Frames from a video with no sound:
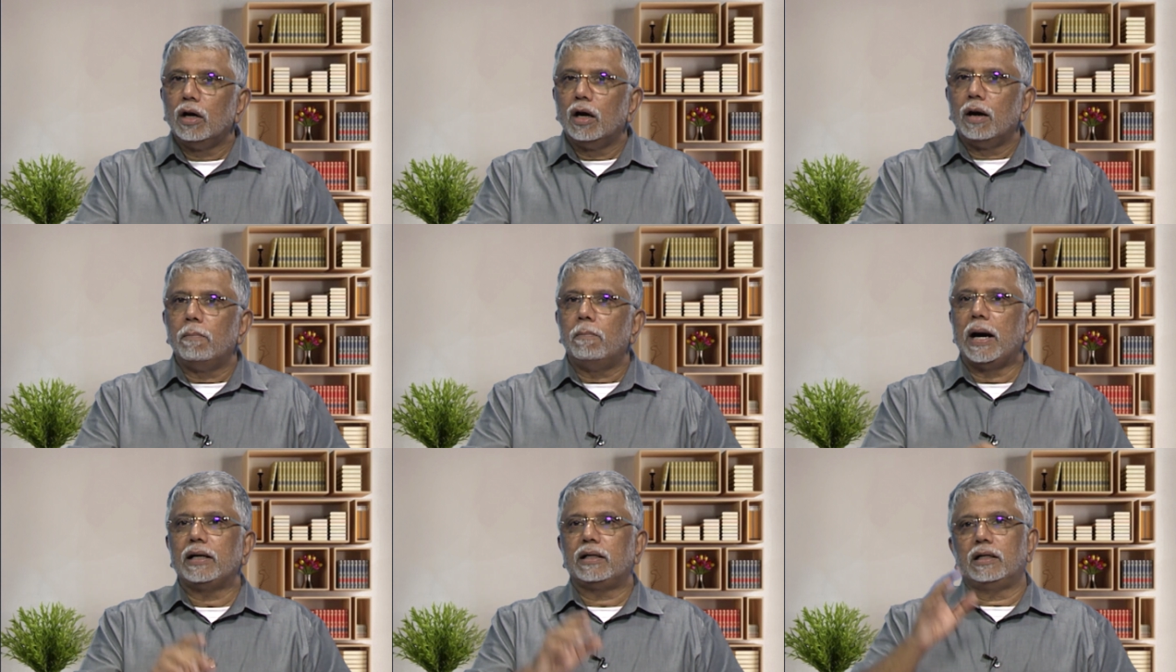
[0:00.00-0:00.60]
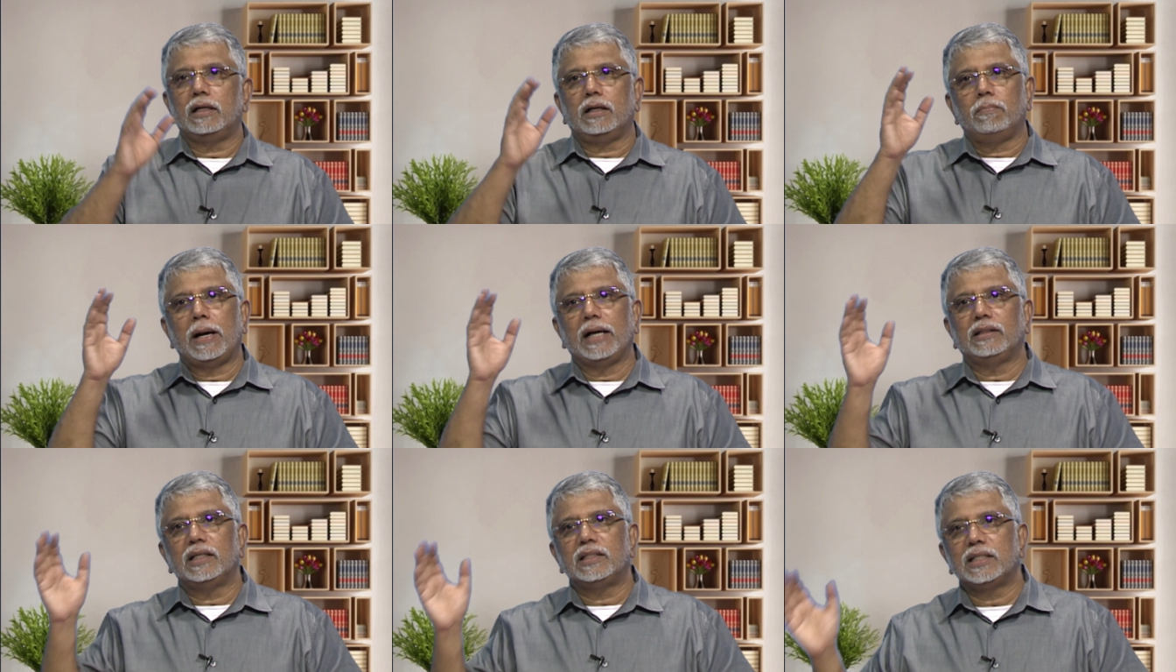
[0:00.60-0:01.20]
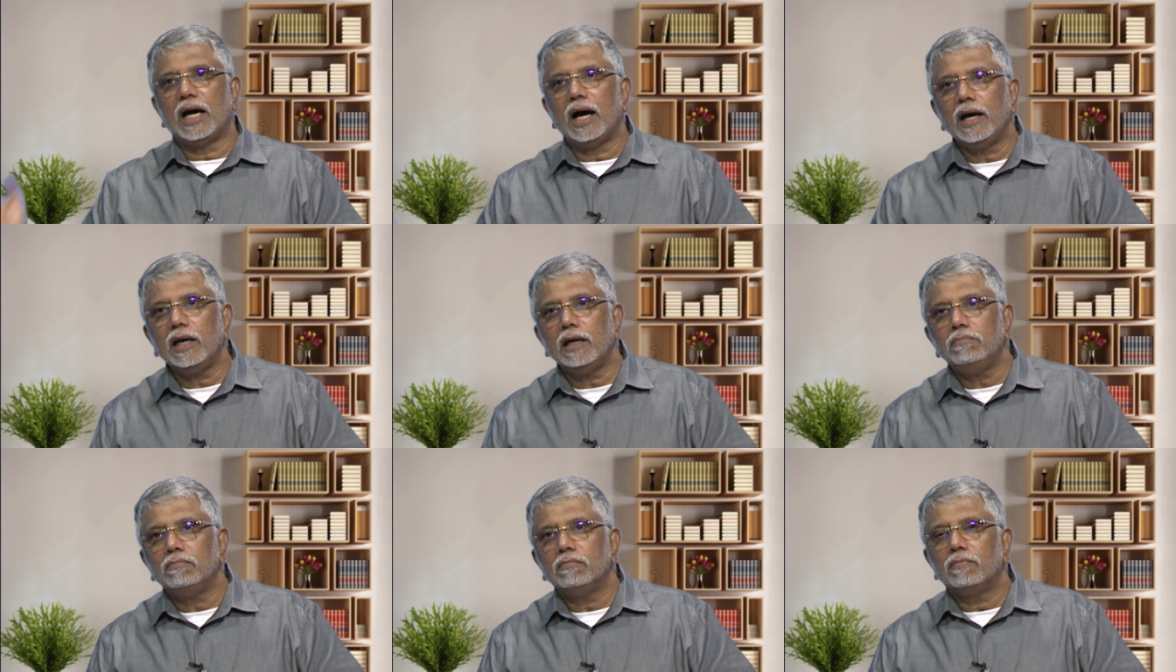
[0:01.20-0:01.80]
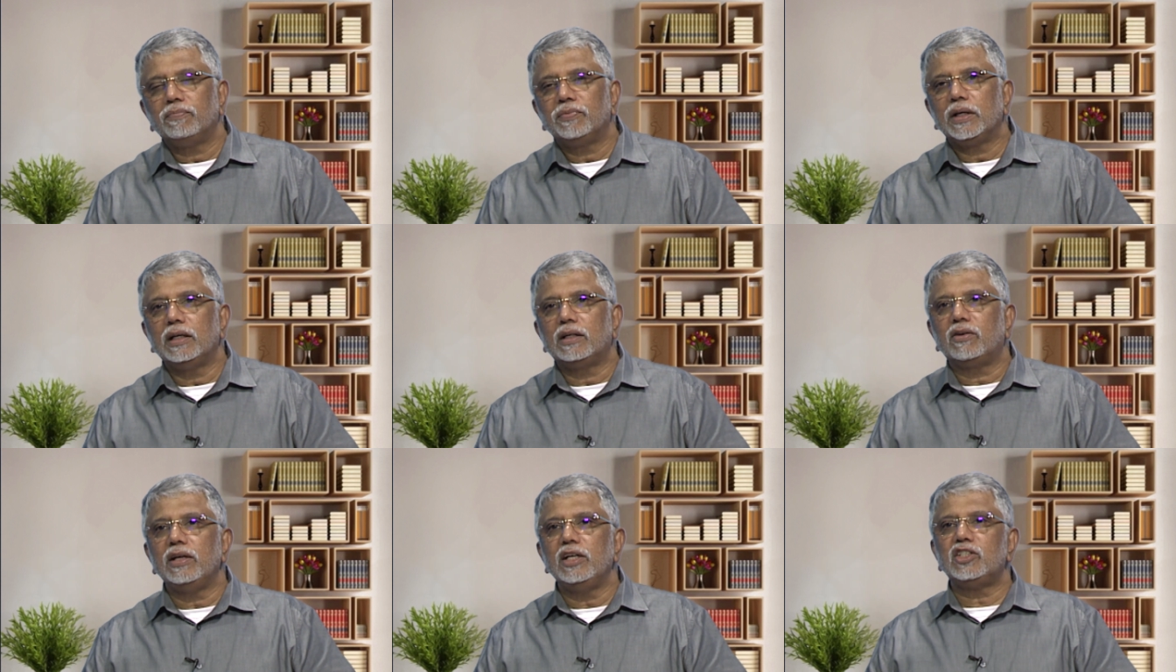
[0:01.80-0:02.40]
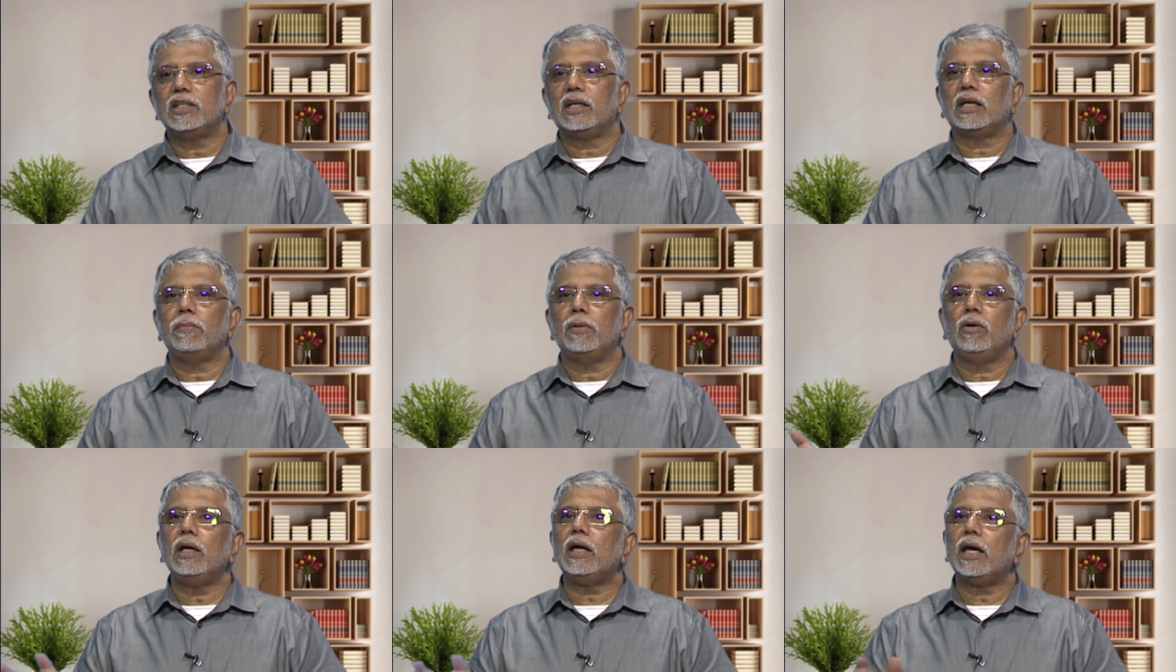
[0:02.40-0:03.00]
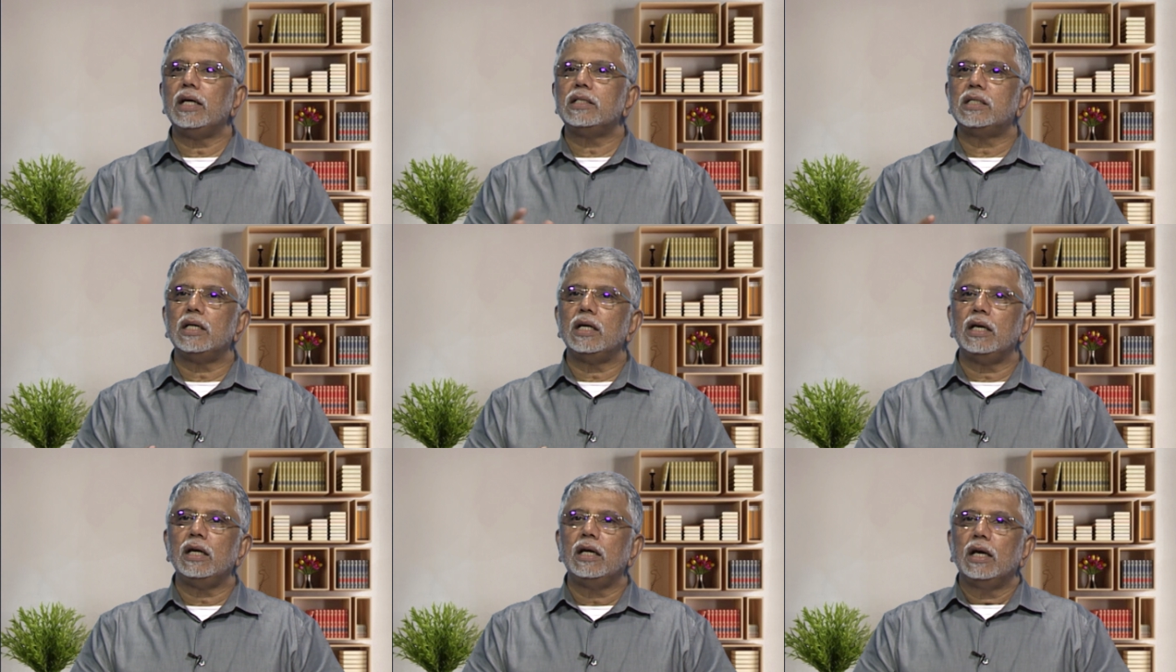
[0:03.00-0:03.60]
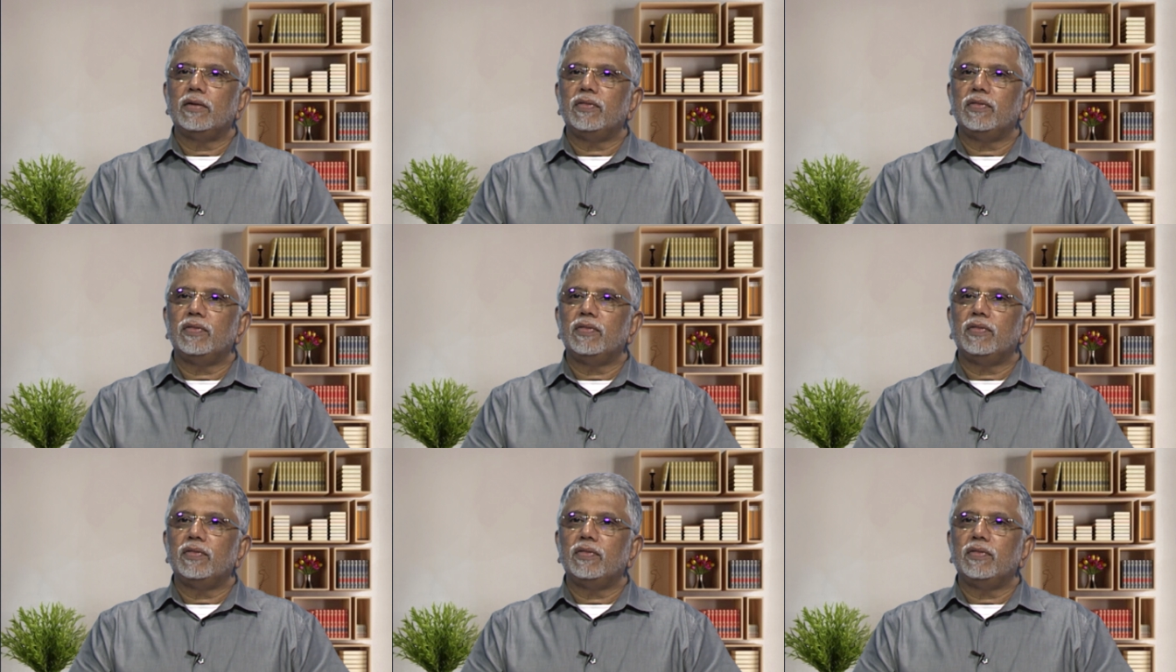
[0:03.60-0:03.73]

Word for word: but by the time it reached the communicatee,